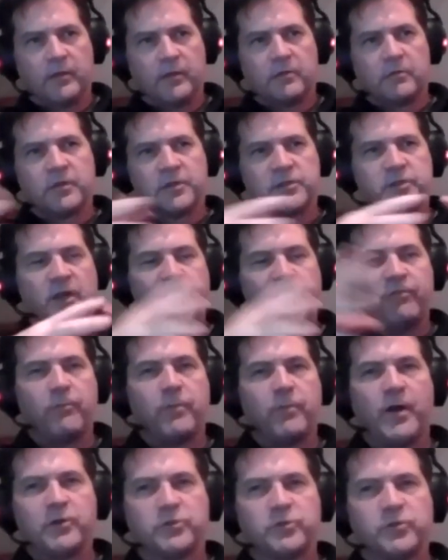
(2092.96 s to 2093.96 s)
The
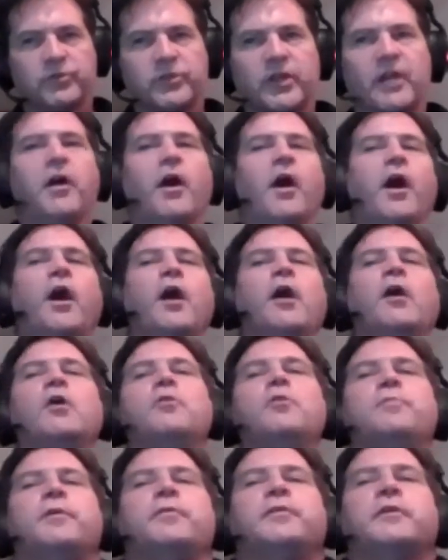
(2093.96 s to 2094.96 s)
cypherpunks will say, oh,
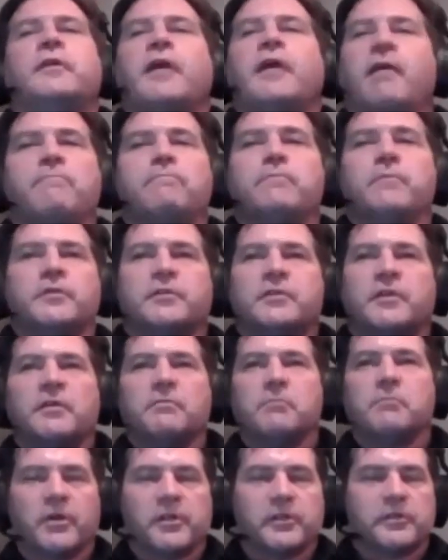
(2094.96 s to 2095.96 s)
but the government can
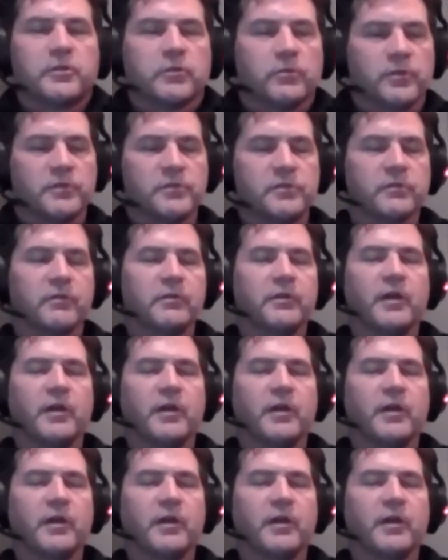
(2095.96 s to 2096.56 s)
monitor us.